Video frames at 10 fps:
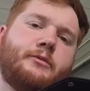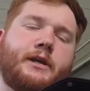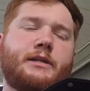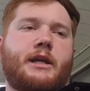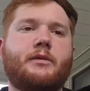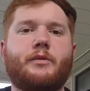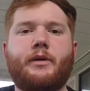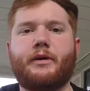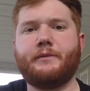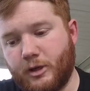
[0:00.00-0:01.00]
We got the camera
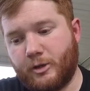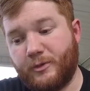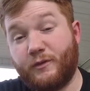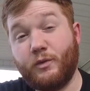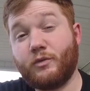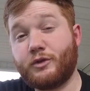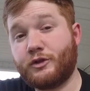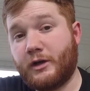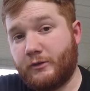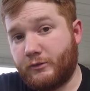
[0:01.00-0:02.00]
mounted. If you want to
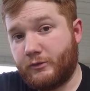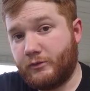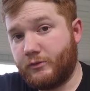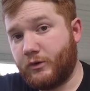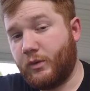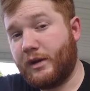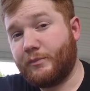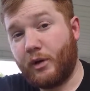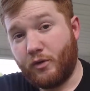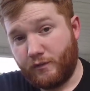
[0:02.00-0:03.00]
talk, do a
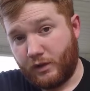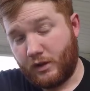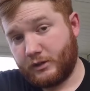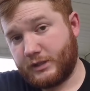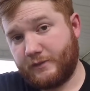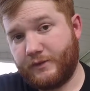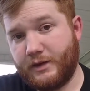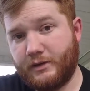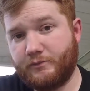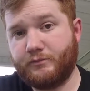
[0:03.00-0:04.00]
motovlog type
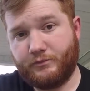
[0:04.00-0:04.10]
video,